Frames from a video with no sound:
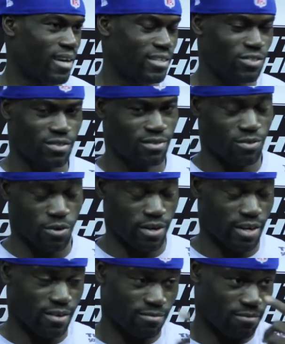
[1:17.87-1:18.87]
I just
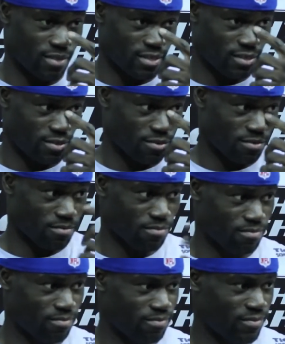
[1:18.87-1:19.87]
started out this to,
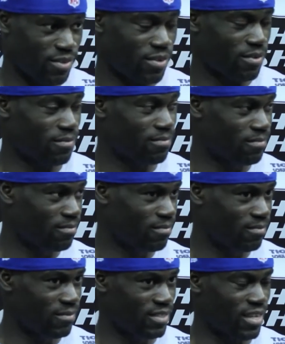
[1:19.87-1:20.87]
you know,
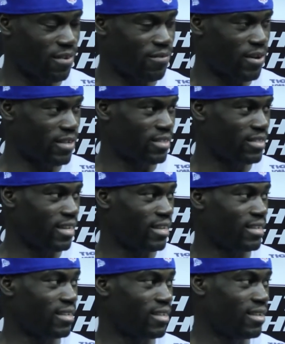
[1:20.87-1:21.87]
see how far I can
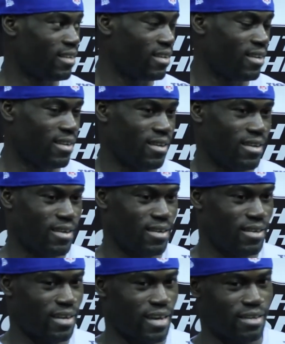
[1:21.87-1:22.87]
take it.
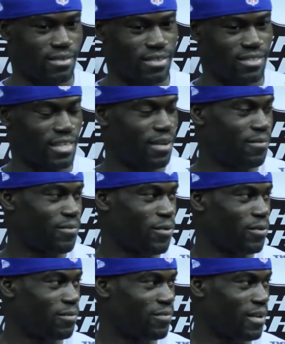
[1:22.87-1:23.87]
I didn't sign for
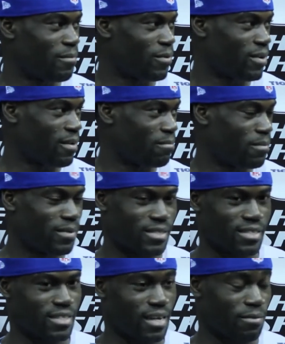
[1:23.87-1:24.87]
all the fame, all that
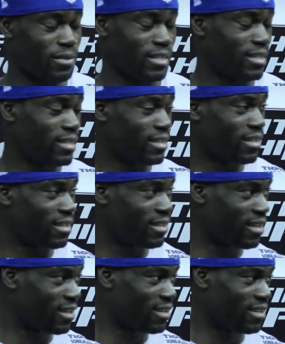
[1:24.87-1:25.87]
publicity. I really didn't.
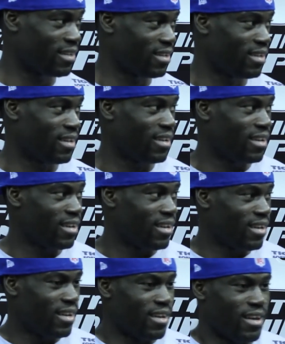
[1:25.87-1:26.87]
How far do you think you can take
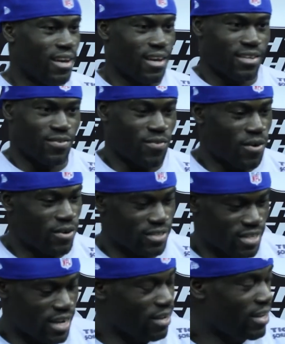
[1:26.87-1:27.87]
it? As far
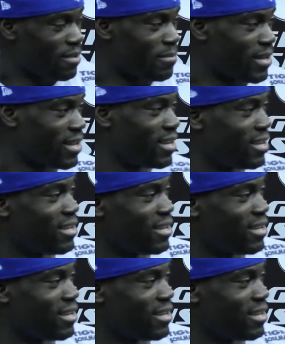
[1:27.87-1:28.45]
as God let me.